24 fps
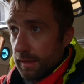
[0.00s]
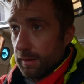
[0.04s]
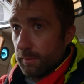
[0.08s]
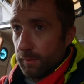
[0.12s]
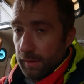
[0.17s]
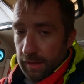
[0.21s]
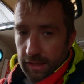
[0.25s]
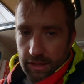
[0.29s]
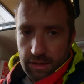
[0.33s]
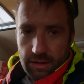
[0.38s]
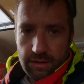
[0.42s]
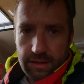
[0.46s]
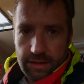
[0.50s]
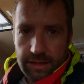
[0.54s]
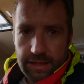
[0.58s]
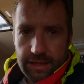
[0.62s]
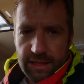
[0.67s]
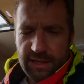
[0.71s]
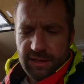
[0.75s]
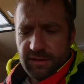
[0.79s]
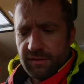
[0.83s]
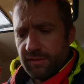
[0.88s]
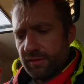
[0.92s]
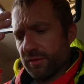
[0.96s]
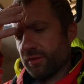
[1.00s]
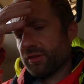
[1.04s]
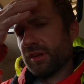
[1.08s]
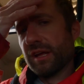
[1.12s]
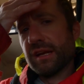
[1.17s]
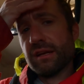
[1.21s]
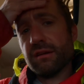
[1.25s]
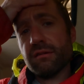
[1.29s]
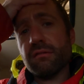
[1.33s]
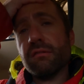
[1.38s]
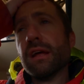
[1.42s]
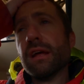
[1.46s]
We are in
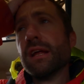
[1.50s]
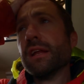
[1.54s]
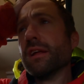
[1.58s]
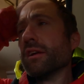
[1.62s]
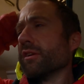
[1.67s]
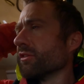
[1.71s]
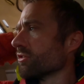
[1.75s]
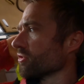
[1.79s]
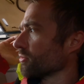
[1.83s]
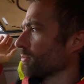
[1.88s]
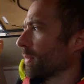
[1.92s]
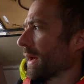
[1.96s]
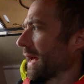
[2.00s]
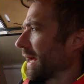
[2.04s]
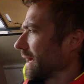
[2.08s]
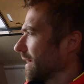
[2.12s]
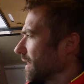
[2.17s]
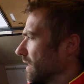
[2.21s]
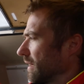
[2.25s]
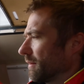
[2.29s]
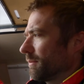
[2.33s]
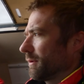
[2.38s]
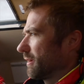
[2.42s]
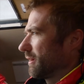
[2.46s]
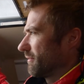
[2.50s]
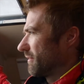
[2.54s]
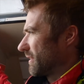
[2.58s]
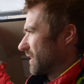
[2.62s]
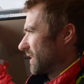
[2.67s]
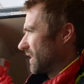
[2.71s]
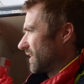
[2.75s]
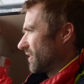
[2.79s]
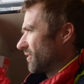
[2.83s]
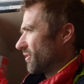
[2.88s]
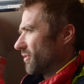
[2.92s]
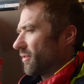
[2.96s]
St Ninians Bay, I believe it
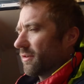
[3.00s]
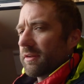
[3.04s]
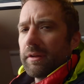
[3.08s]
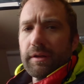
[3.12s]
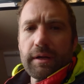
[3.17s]
is.